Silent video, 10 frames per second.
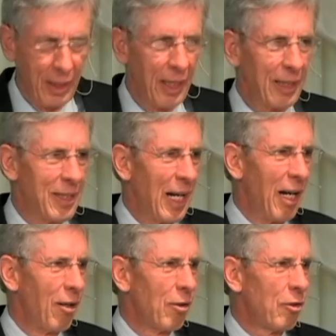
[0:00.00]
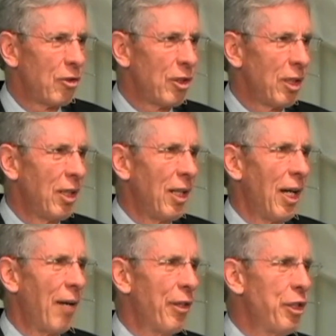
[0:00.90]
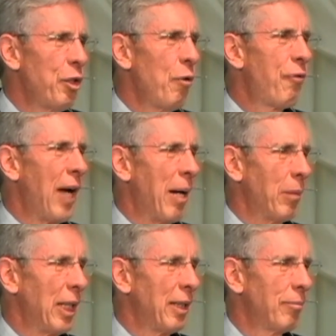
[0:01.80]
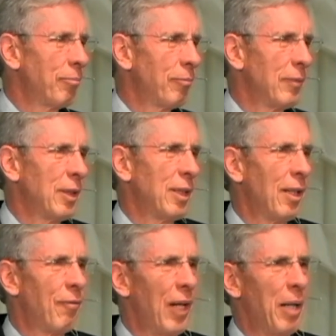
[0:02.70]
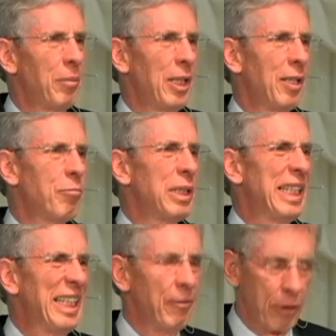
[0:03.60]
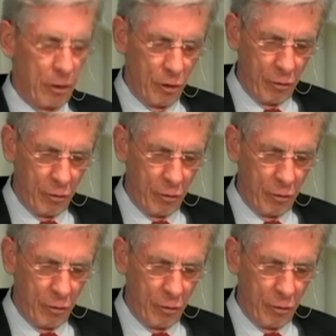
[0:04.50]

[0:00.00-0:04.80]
It tells of a new family, a family of believers